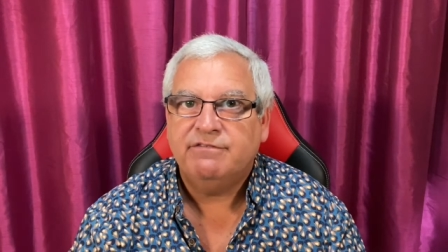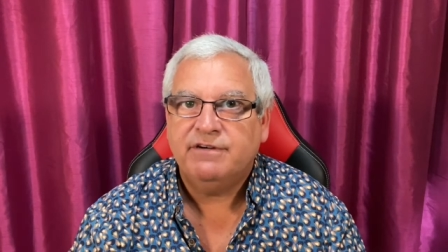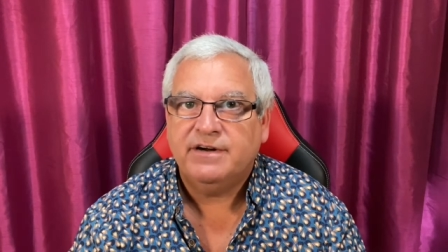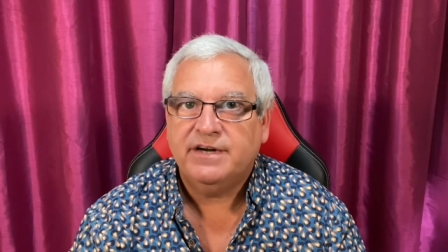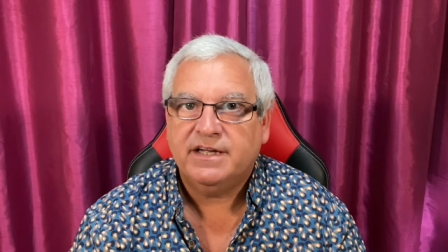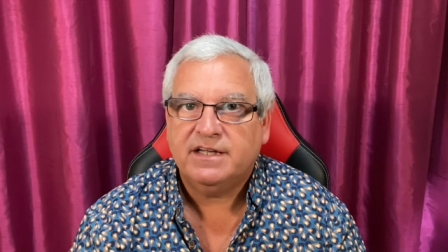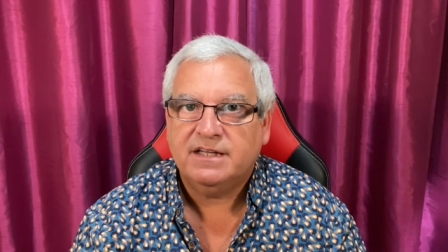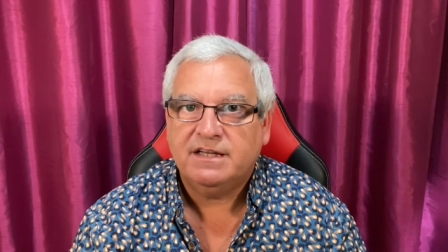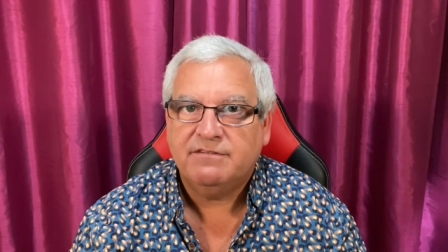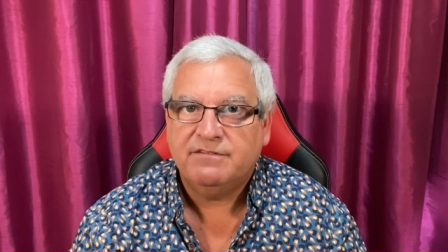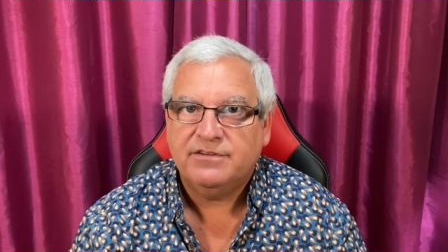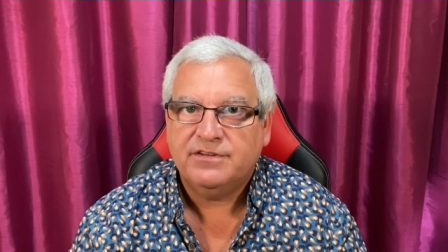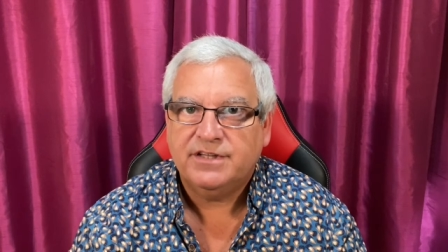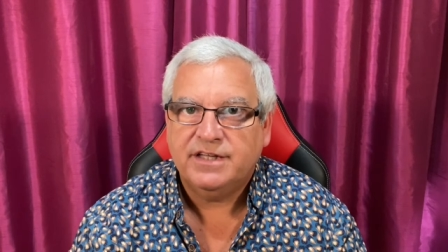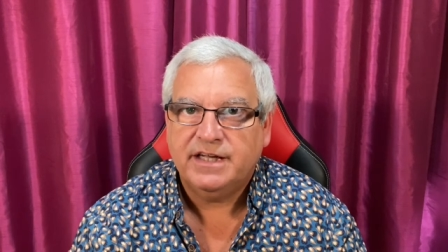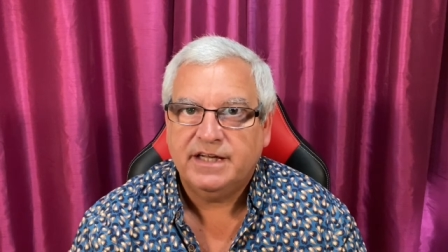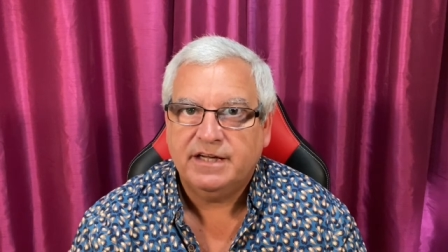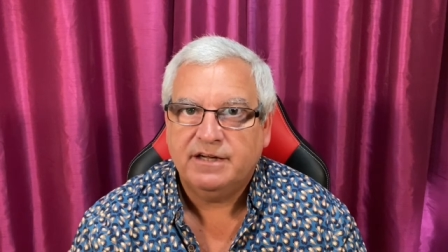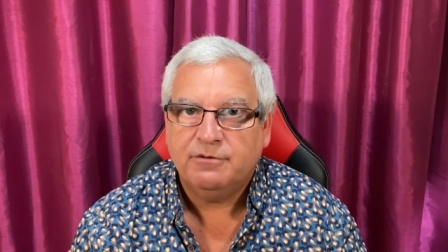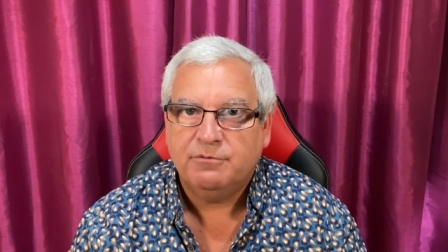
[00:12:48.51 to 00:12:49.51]
very clever
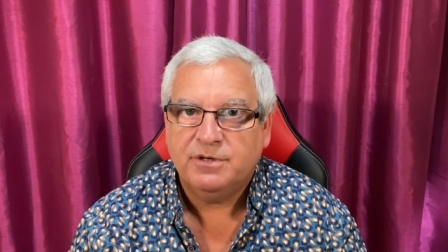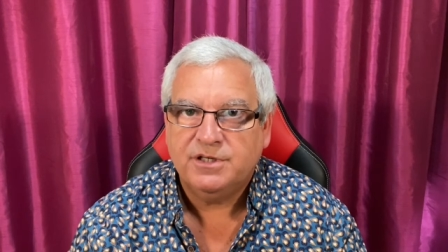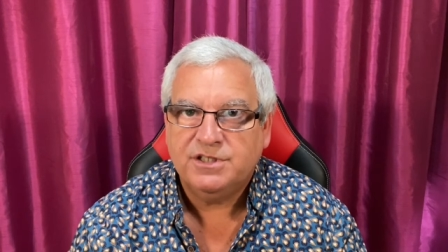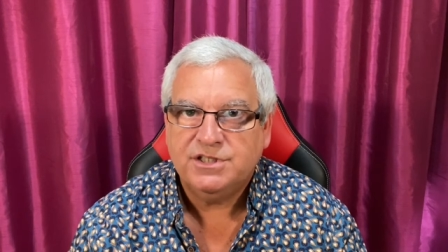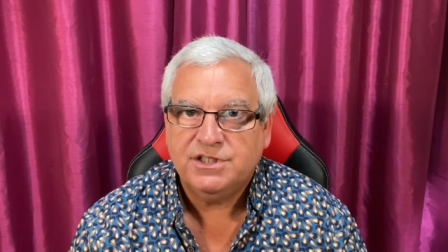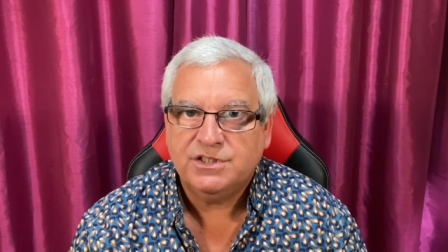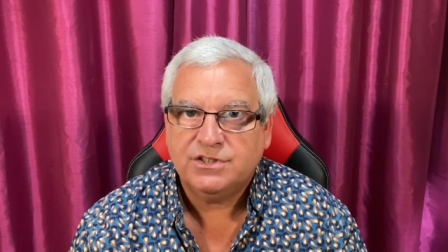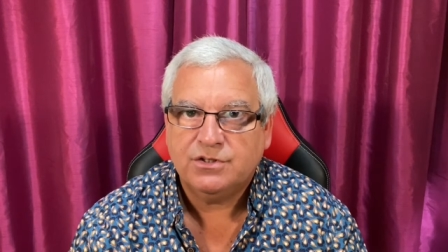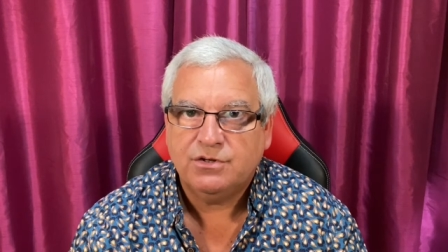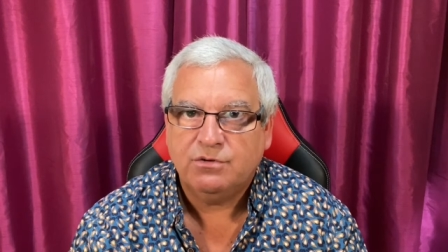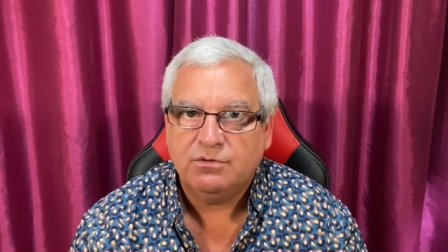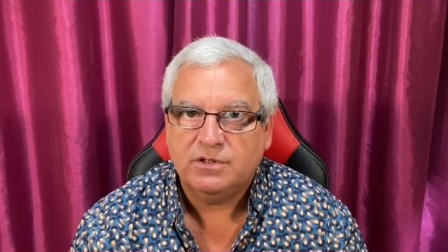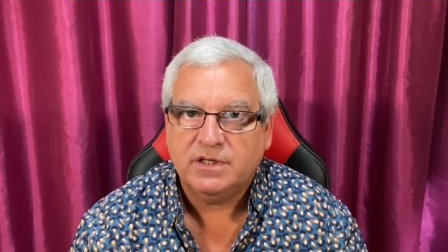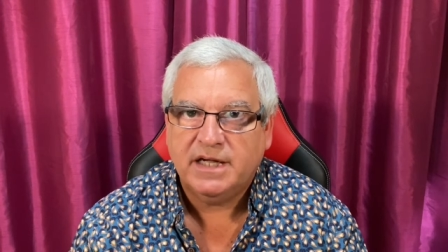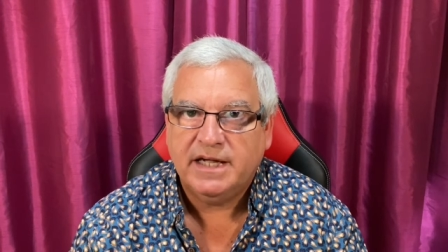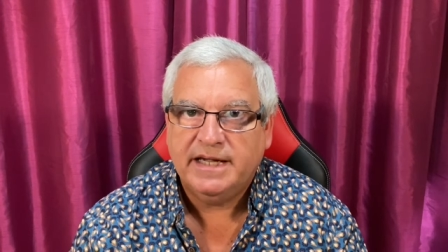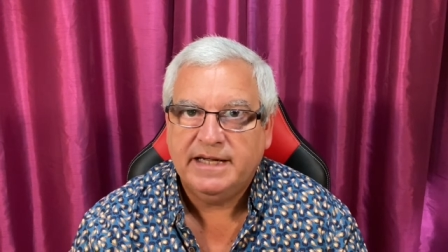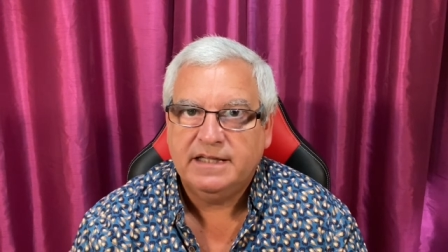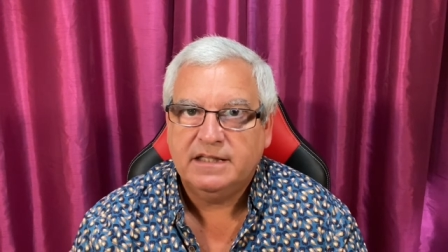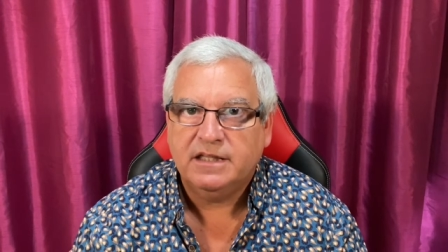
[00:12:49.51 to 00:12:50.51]
thing which is called
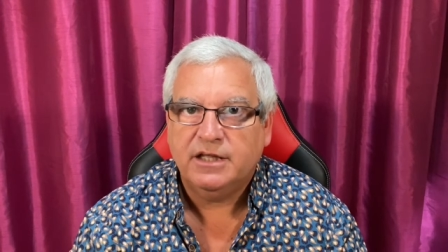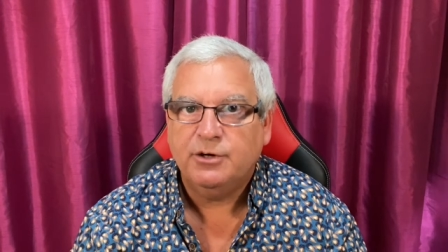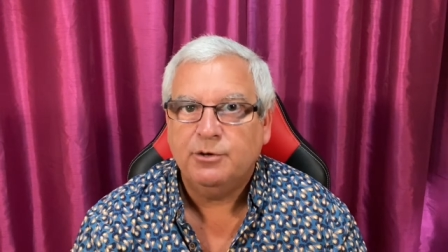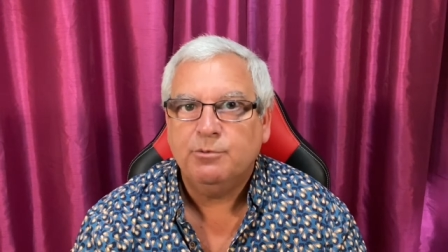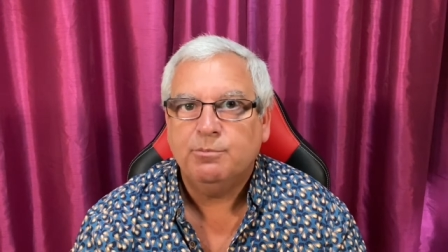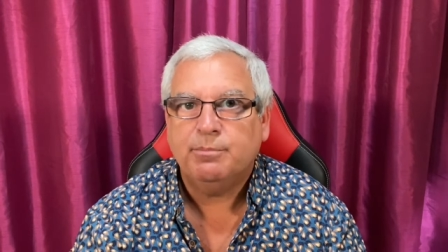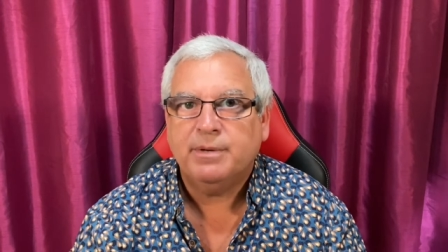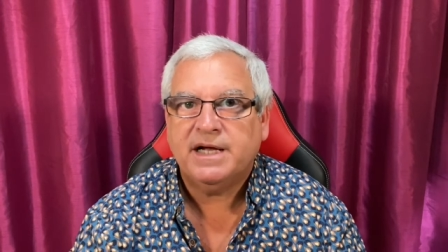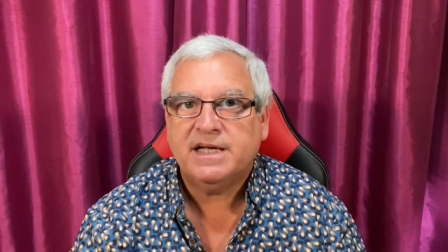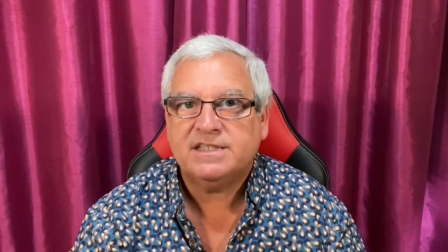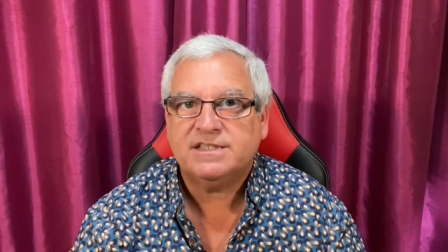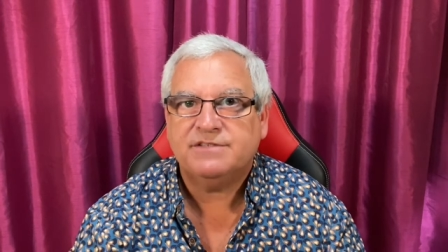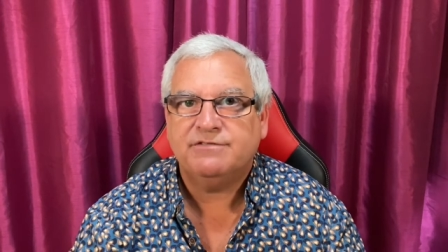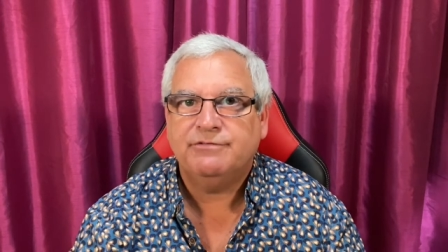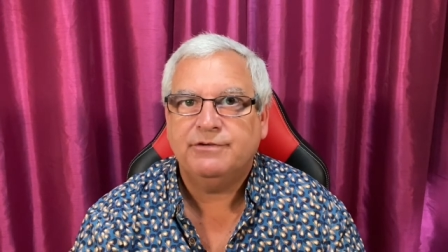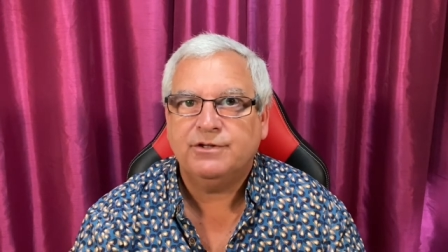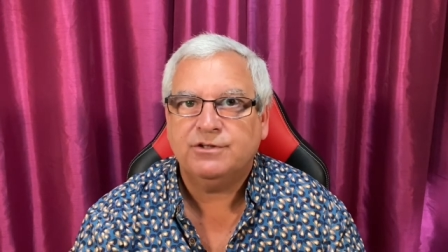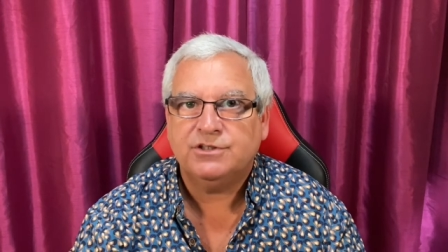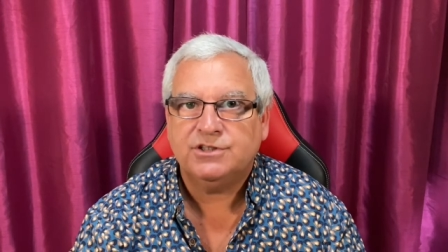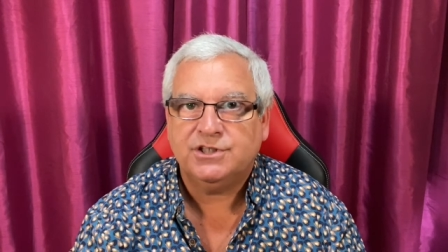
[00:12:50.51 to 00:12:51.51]
a low pass
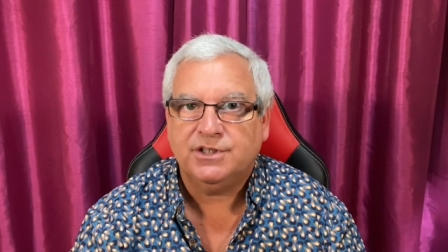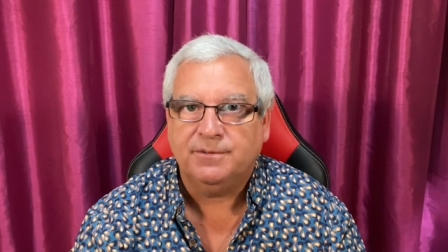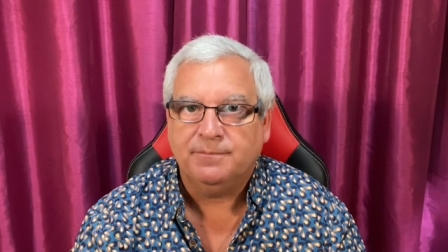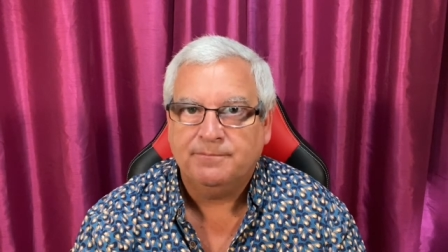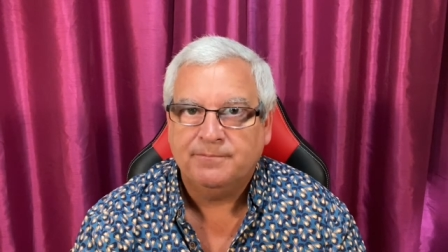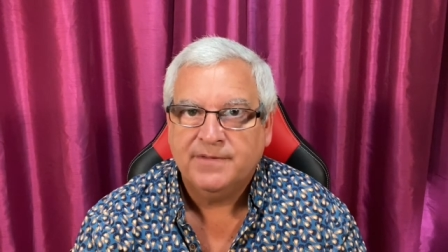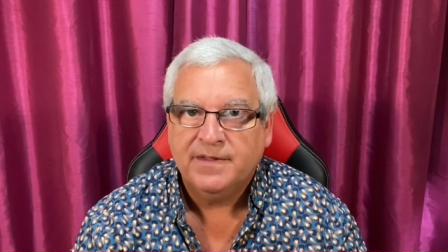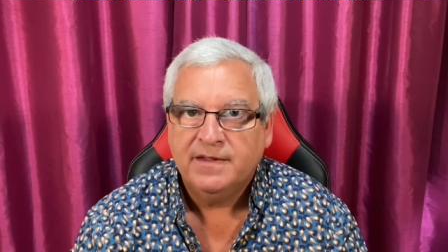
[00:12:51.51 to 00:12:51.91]
filter.